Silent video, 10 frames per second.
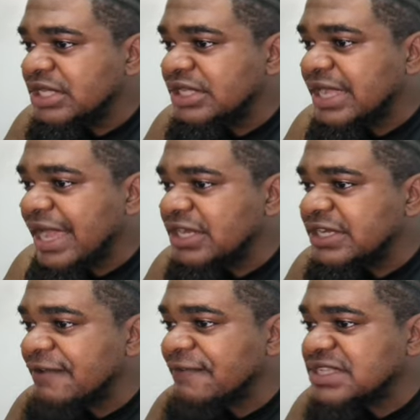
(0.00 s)
the kind
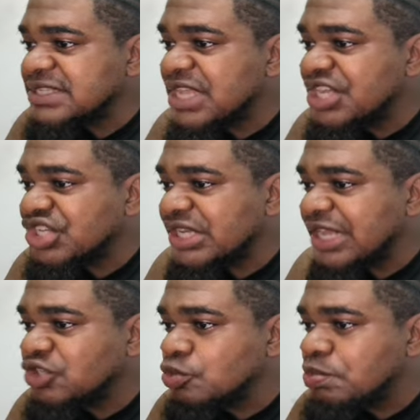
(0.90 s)
of devastation
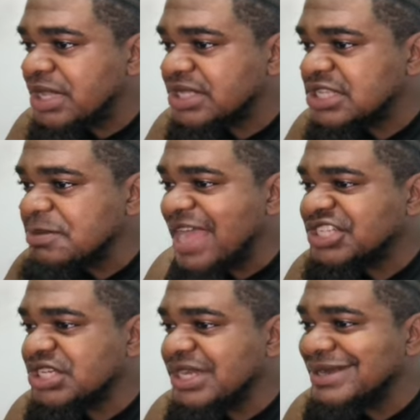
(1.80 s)
that took place.
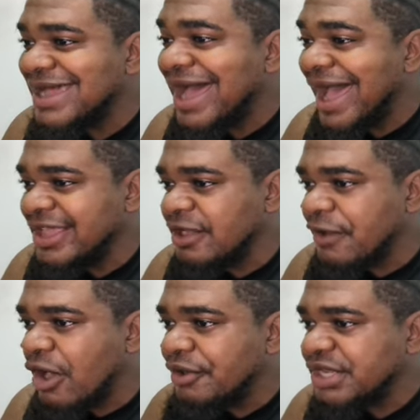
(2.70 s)
Imagine an eye of
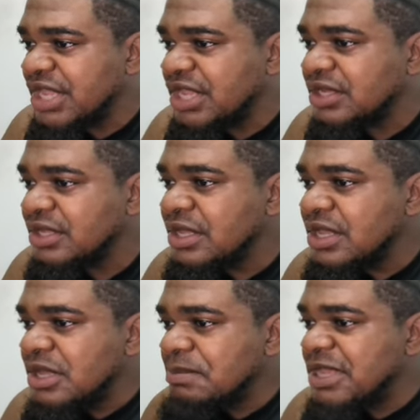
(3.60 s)
a hurricane
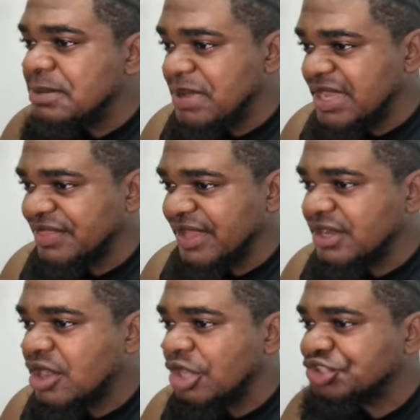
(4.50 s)
being bigger than
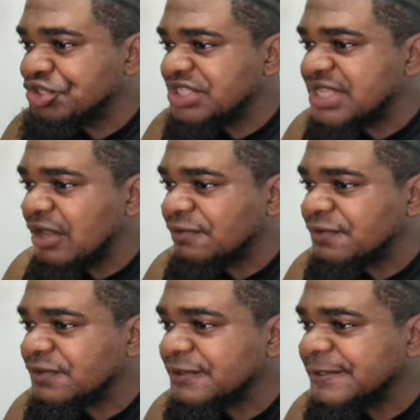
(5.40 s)
the country
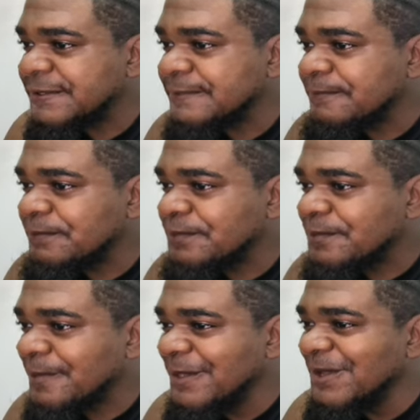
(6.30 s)
itself.
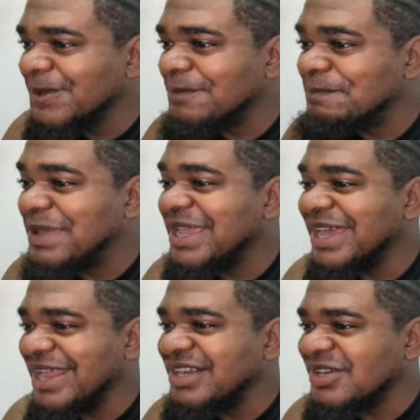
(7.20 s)
You know,
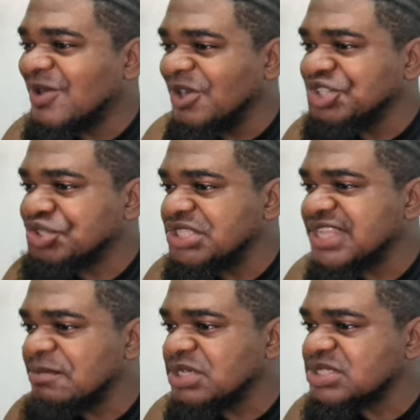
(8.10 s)
bigger than the country
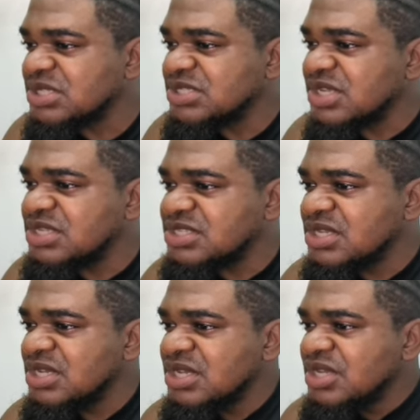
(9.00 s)
itself, brothers and sisters.
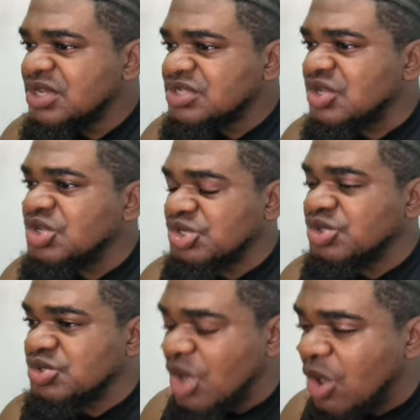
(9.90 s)
So you
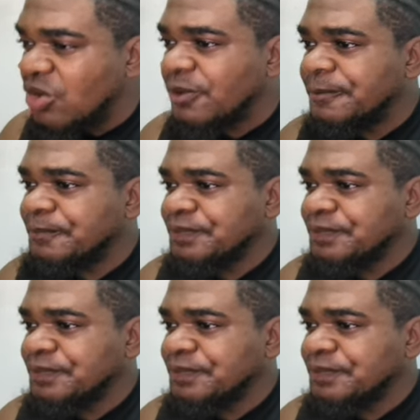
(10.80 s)
should know,